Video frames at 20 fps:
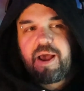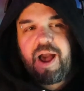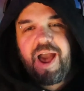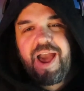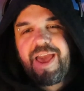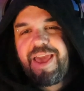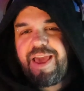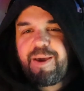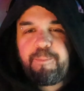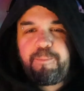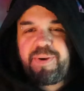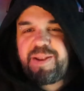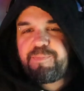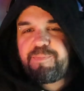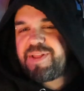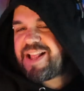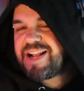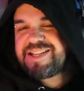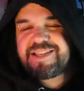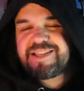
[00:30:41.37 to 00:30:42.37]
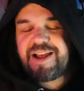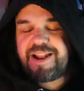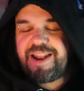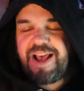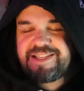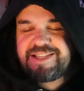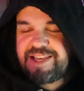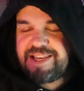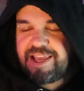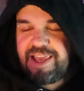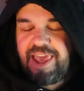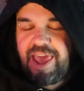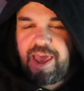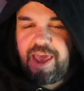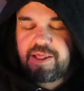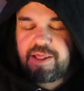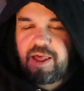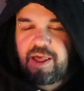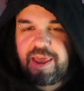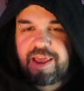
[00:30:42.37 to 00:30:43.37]
I, but but that's not
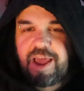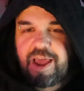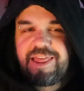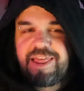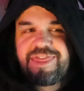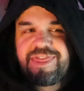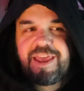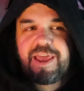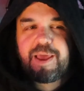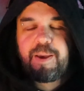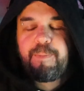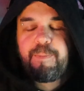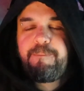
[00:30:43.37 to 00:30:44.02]
SNK like. I think no.